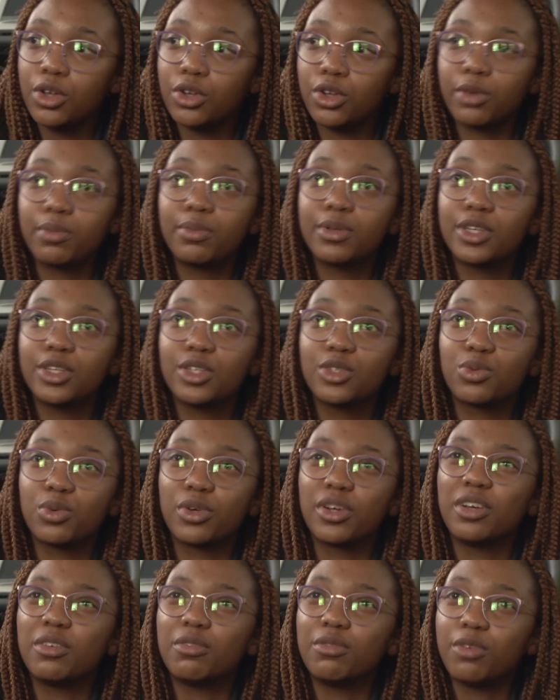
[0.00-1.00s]
not because
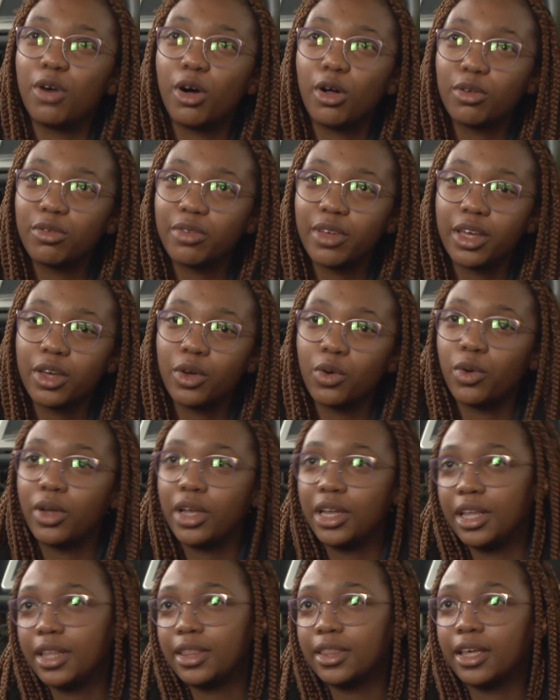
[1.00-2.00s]
we're evolving or
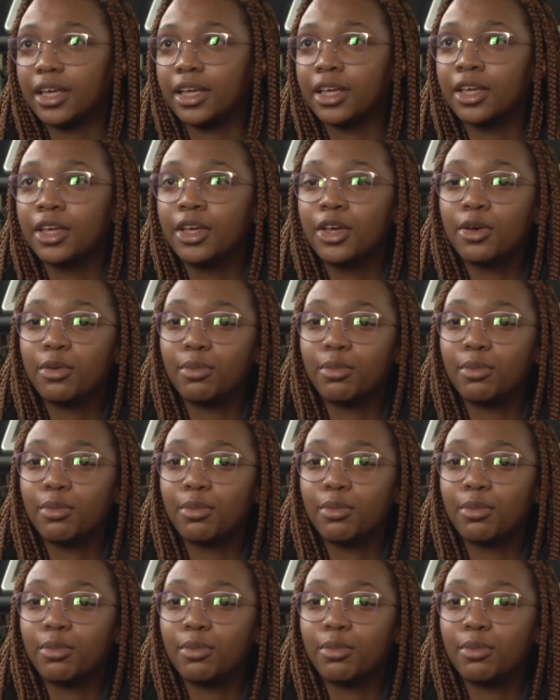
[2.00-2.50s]
anything,